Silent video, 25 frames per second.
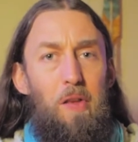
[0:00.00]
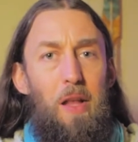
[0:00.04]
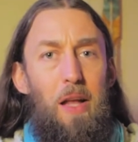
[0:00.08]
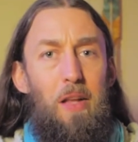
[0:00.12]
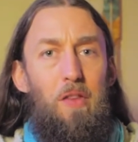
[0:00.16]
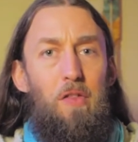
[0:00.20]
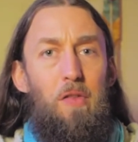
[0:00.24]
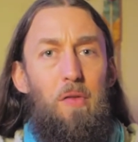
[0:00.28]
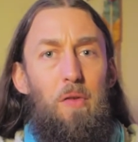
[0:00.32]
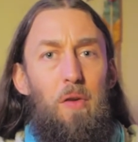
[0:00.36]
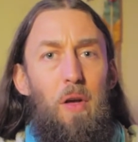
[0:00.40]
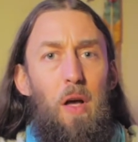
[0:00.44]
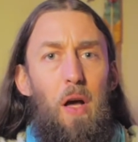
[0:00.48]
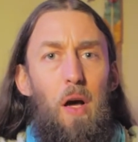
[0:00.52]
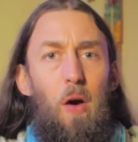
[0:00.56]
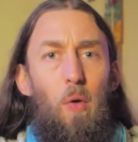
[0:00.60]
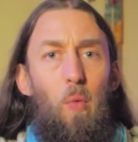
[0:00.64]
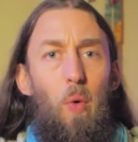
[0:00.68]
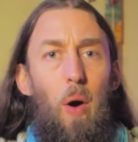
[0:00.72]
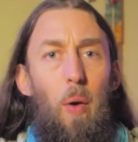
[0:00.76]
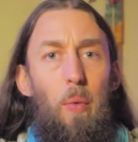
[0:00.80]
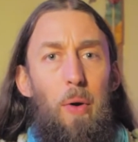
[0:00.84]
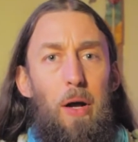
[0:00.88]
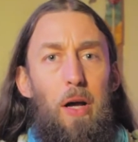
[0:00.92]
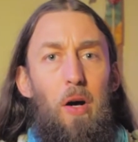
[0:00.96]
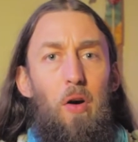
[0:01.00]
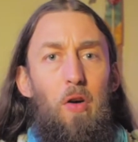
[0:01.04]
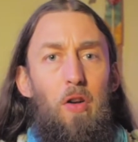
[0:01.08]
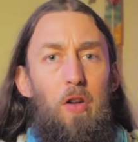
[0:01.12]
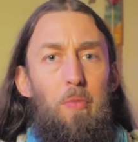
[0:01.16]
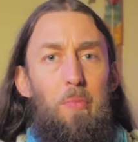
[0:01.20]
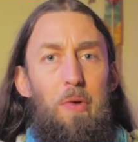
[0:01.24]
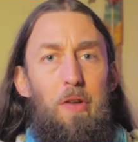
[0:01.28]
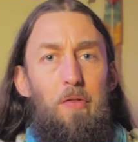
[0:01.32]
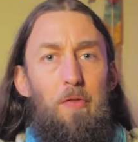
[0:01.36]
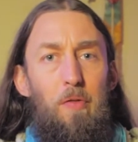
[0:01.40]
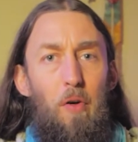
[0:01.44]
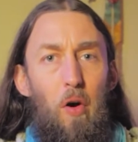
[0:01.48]
That's where we're going to
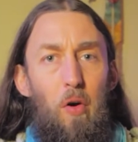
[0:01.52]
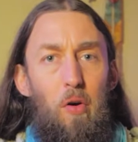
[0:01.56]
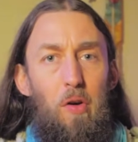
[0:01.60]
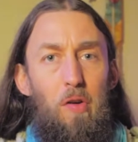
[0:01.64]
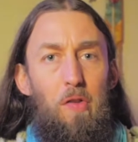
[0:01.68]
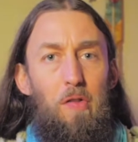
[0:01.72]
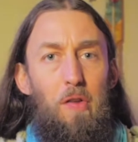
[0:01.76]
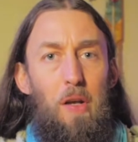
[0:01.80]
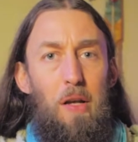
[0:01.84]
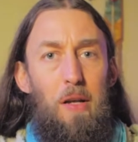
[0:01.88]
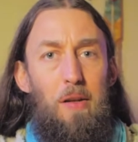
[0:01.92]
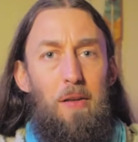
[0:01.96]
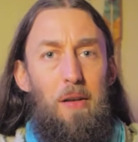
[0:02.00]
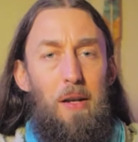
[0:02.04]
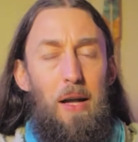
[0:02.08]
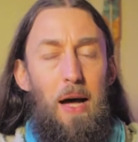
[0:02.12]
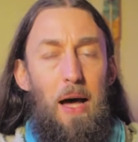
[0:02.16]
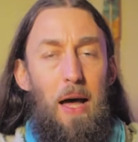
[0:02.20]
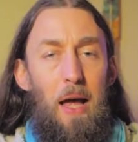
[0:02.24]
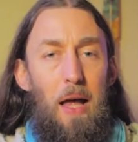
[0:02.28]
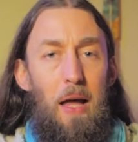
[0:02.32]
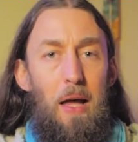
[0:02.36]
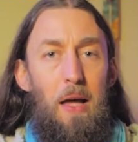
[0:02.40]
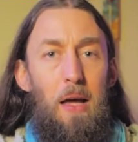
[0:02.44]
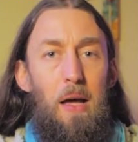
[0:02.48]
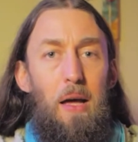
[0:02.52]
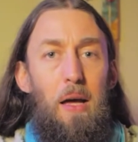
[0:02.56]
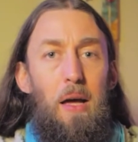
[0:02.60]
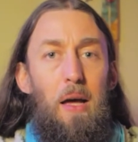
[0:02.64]
be focusing today.